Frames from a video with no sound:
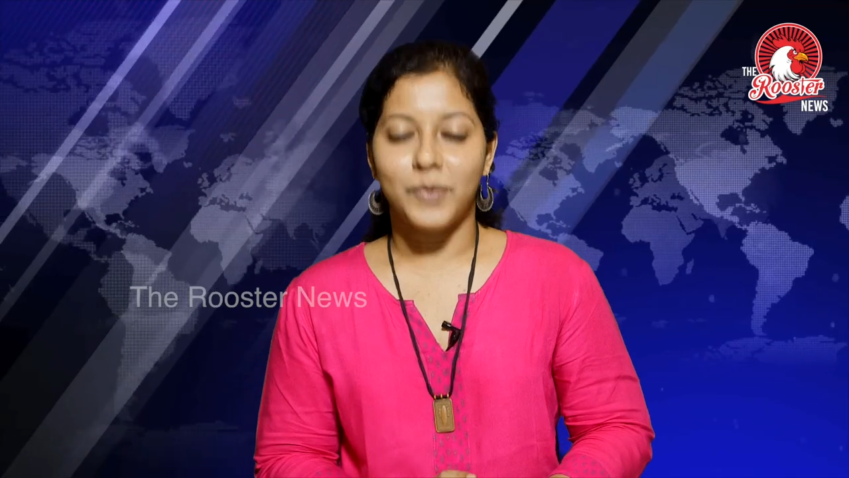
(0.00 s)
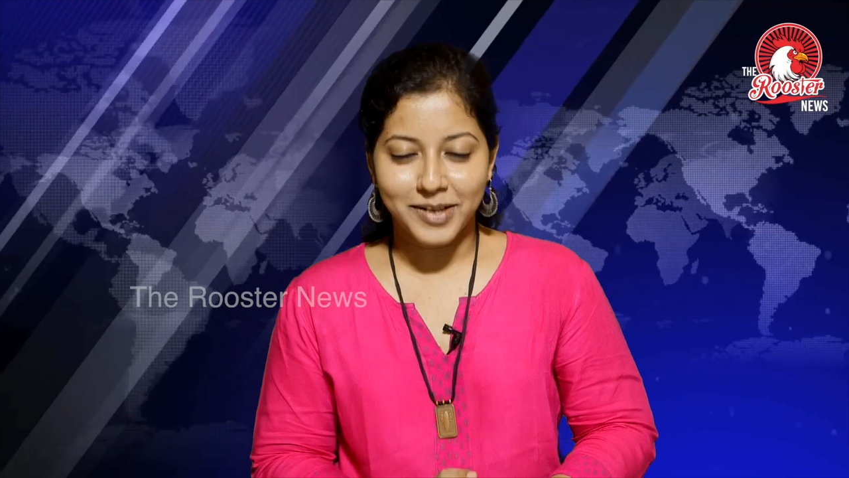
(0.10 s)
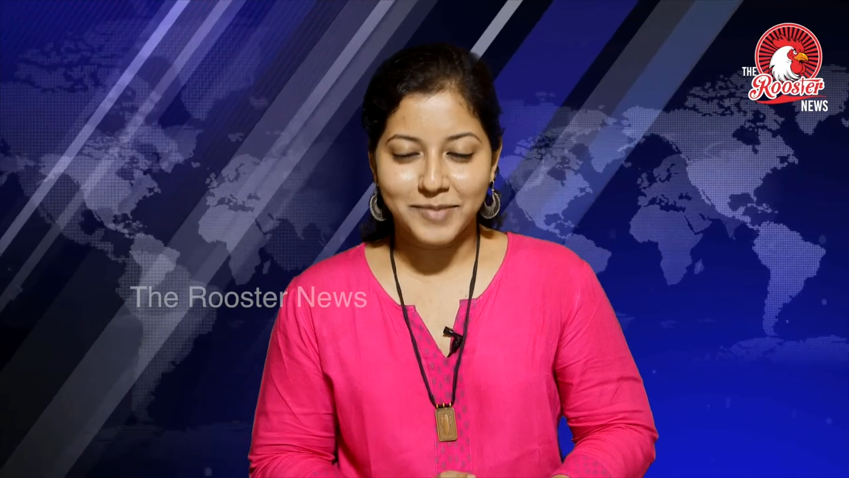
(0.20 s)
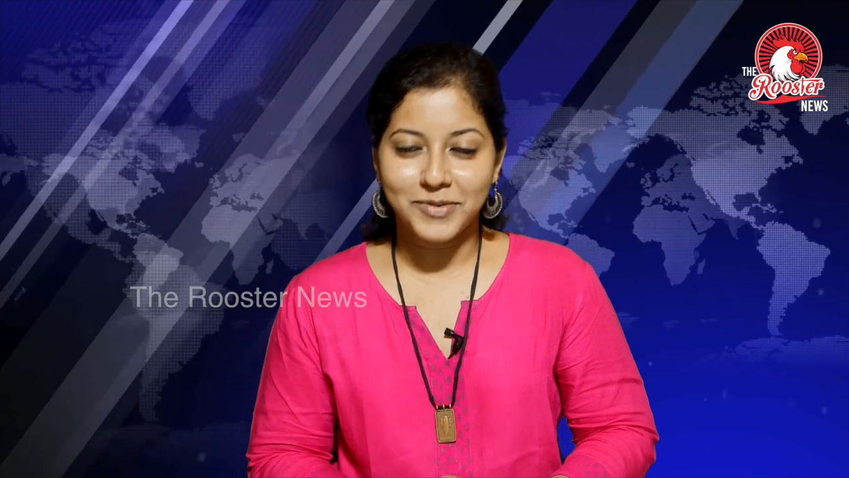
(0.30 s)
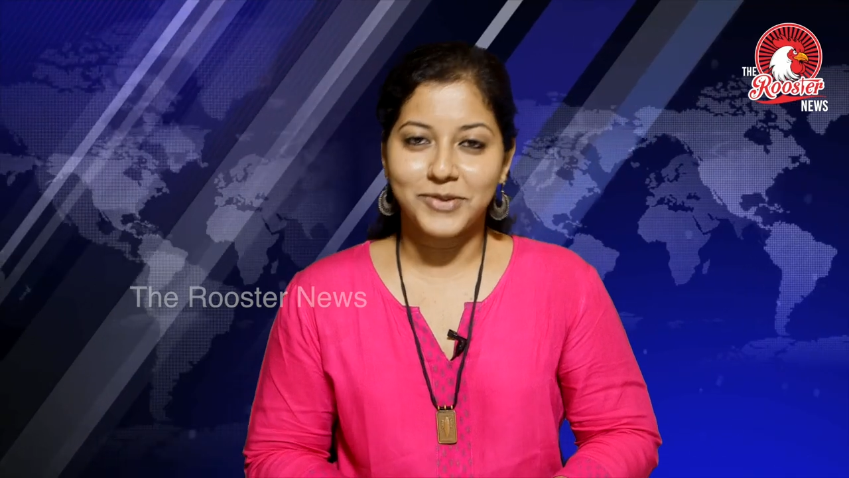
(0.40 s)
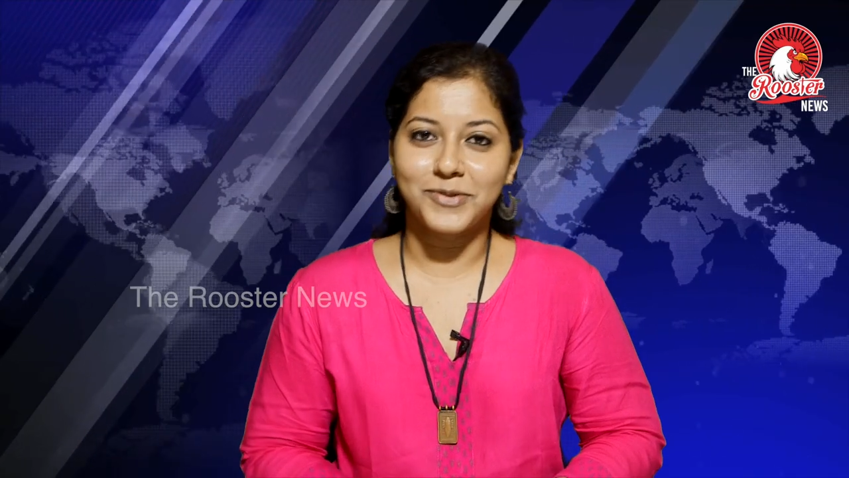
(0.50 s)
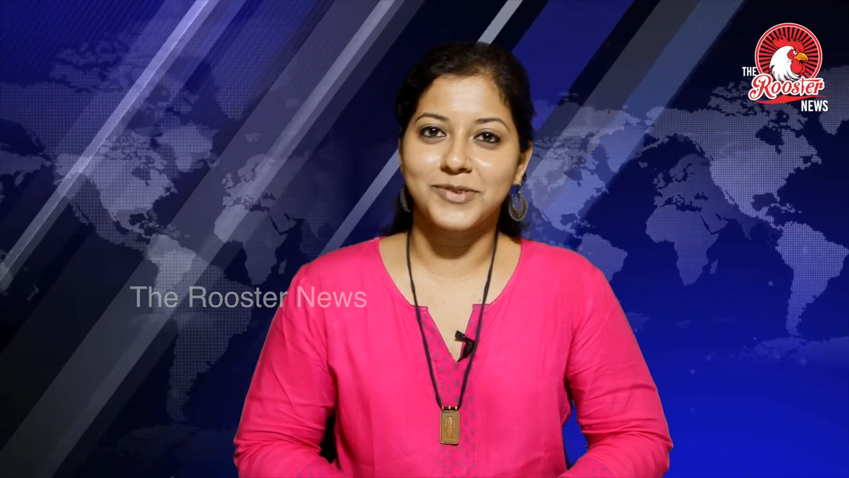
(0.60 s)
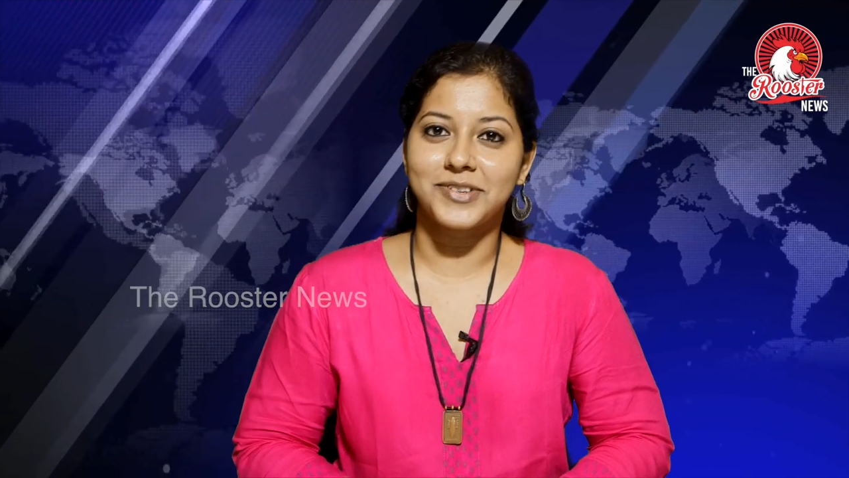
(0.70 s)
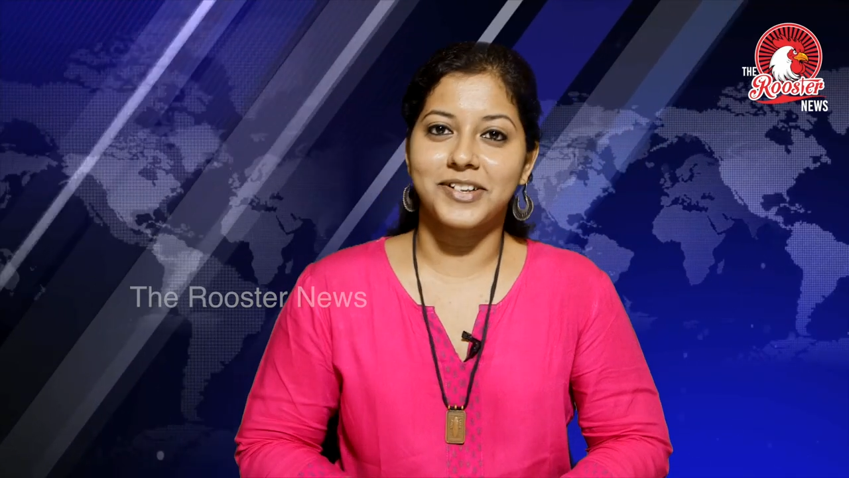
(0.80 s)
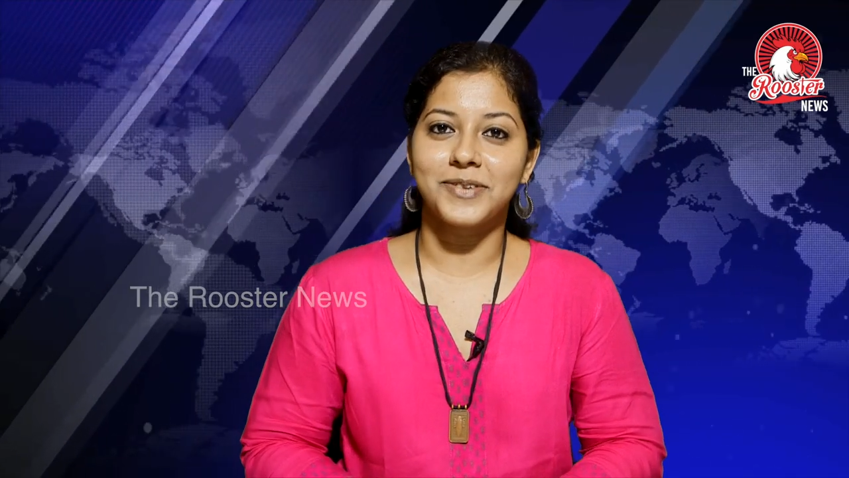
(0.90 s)
Welcome to the
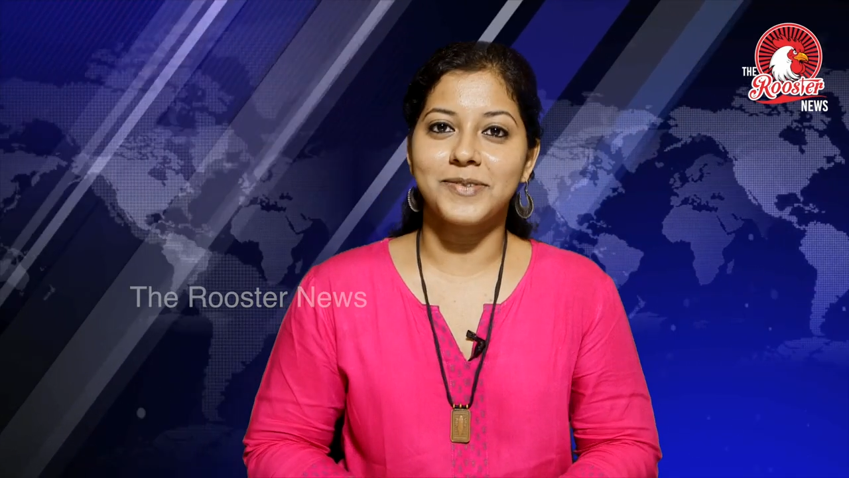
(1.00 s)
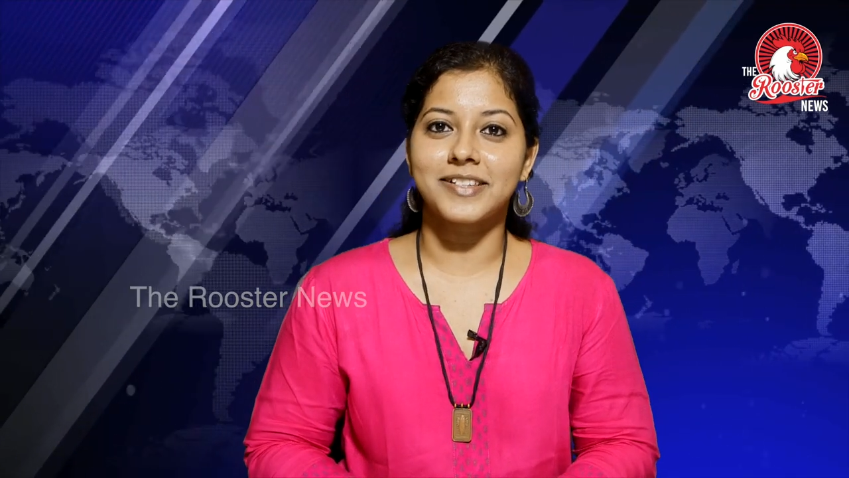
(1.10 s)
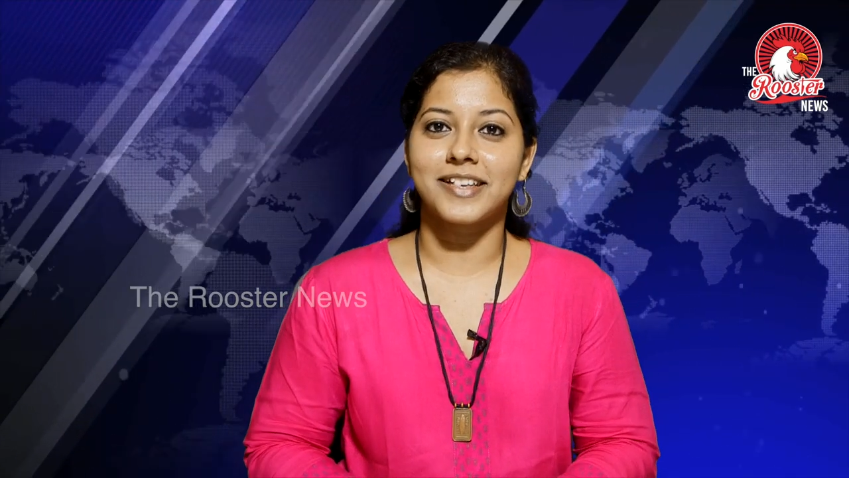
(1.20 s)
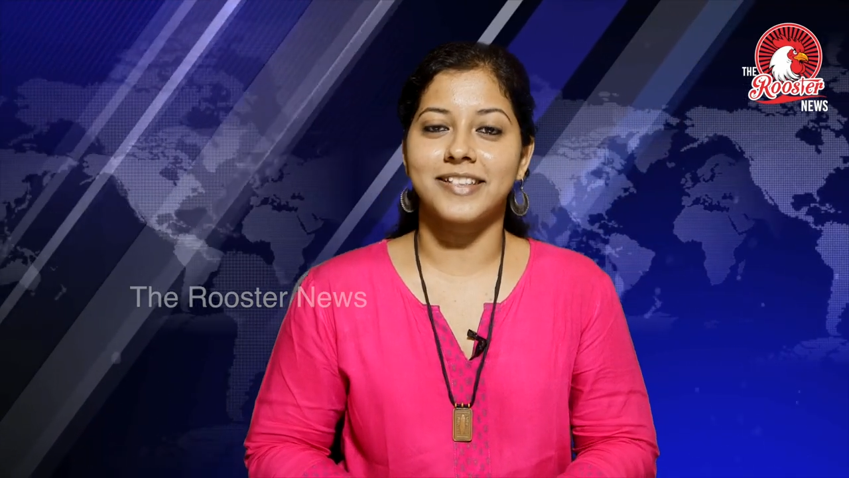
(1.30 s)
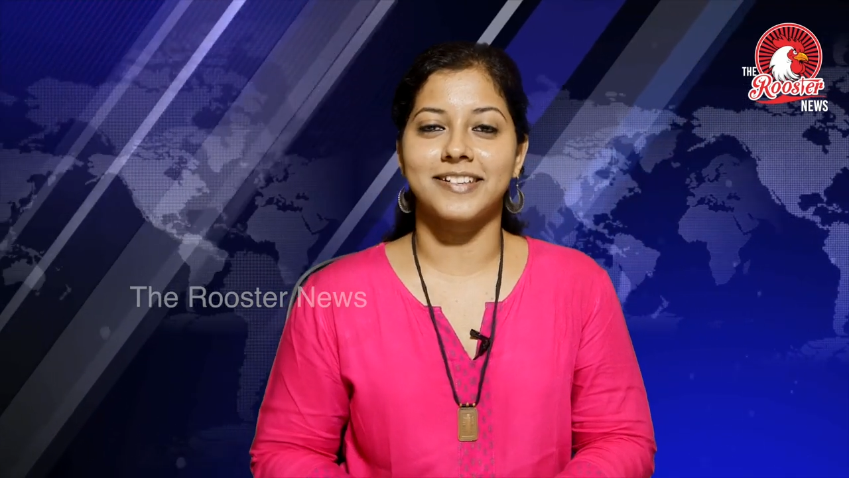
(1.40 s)
Rooster News.